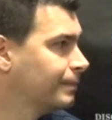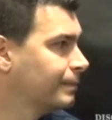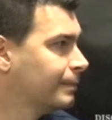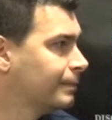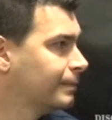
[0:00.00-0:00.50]

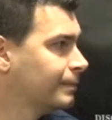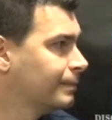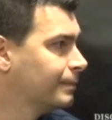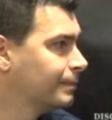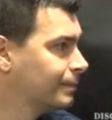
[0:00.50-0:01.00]

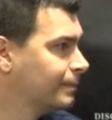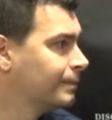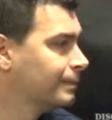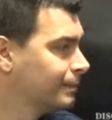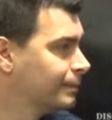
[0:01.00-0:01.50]

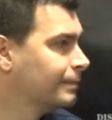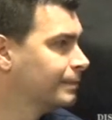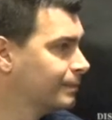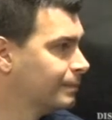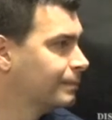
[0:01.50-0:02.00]

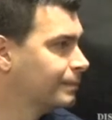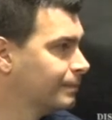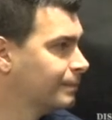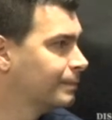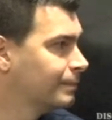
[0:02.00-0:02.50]

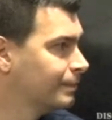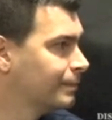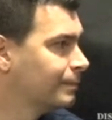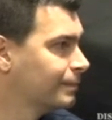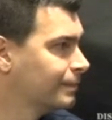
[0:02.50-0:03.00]

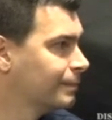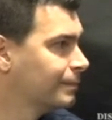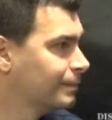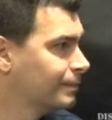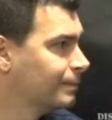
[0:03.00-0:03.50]

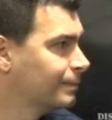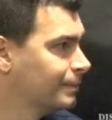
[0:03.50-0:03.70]
This person isn't speaking.